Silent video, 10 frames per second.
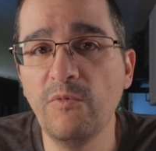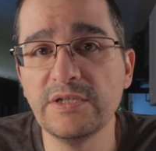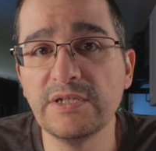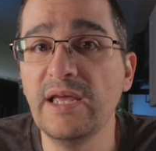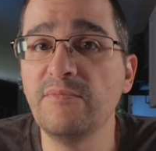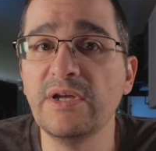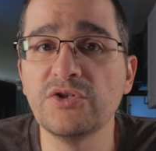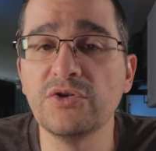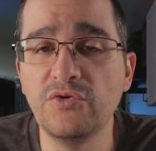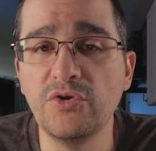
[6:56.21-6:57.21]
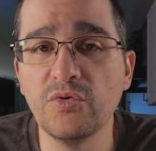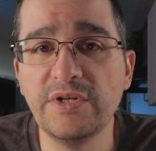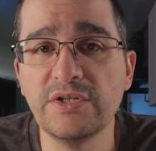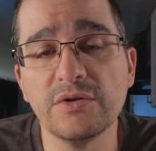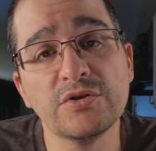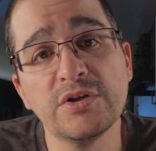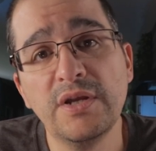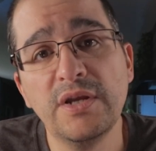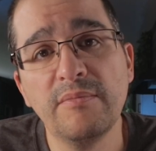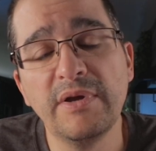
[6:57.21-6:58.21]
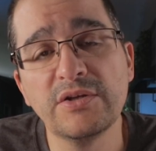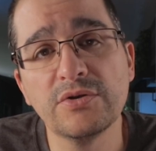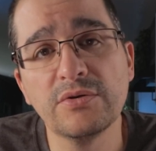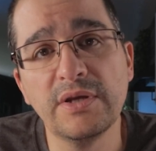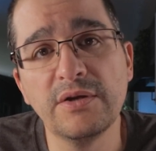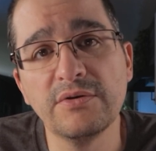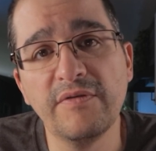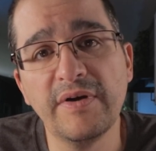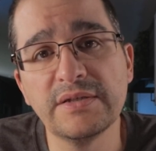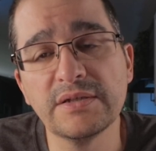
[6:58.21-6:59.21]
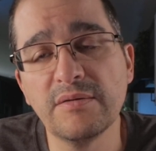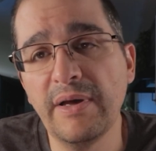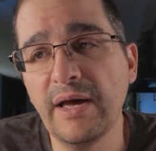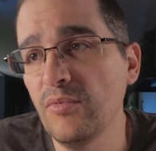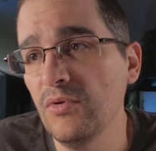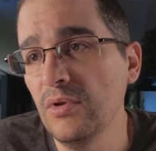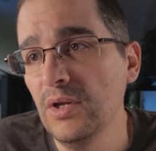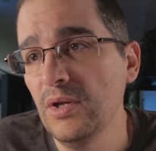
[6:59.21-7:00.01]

Once again, make sure to do your research, make sure that your device is compatible,